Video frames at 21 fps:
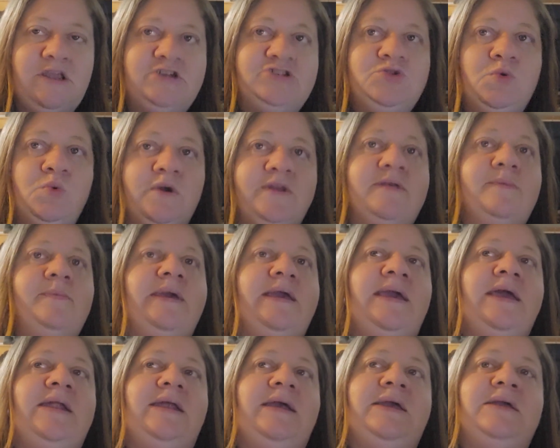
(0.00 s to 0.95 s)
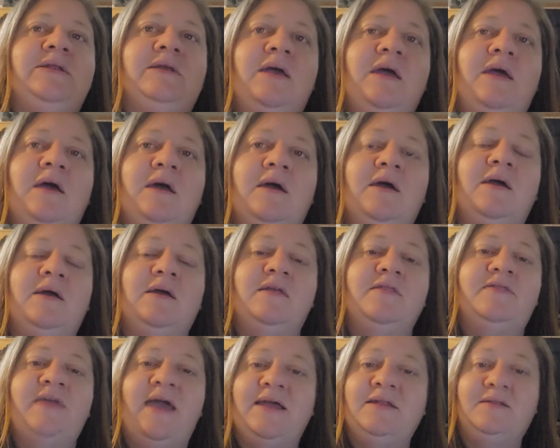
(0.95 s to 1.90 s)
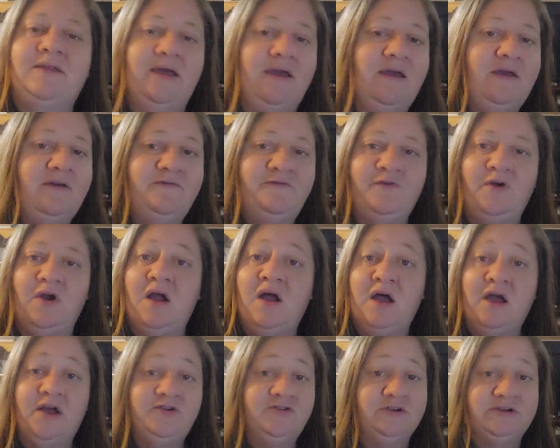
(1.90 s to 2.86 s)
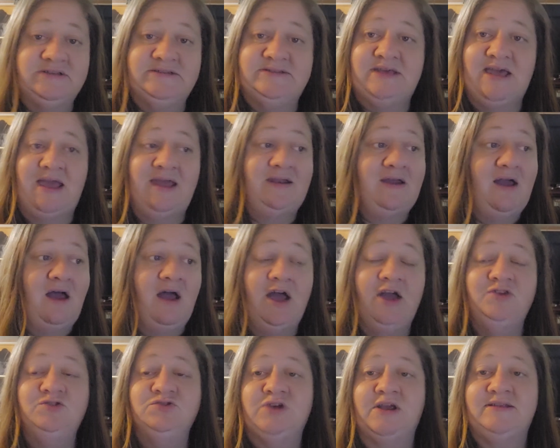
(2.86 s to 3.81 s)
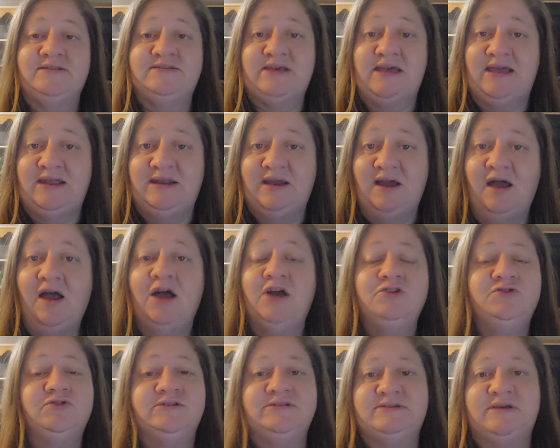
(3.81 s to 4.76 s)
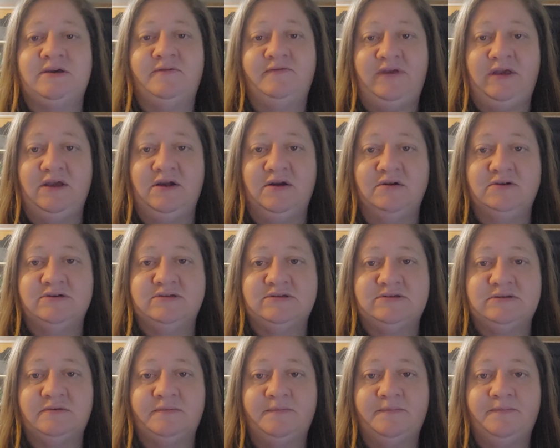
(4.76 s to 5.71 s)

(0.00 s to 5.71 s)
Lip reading: toward the beginning, they lived for hundreds and hundreds and hundreds of years.